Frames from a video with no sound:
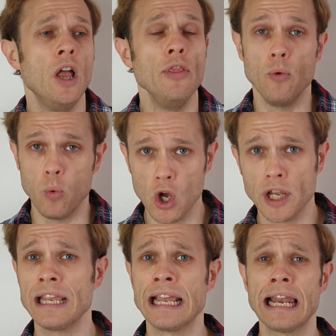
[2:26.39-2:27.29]
the
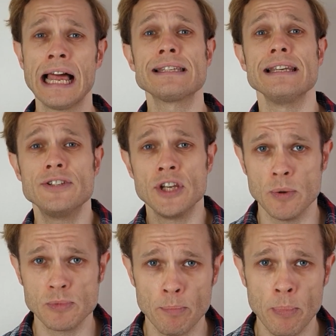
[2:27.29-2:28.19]
working class, in
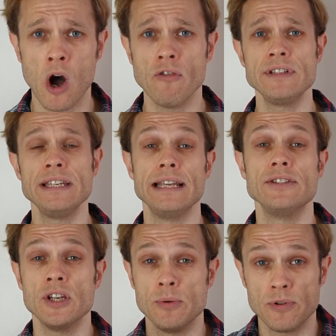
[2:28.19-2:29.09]
terms of poverty, in
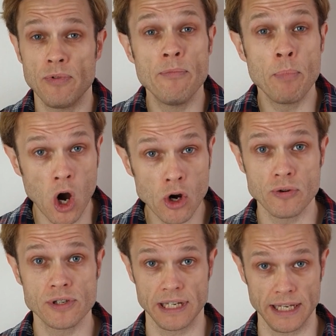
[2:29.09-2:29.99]
terms of
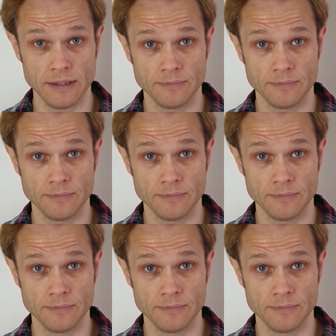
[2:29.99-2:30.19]
hypocrisy.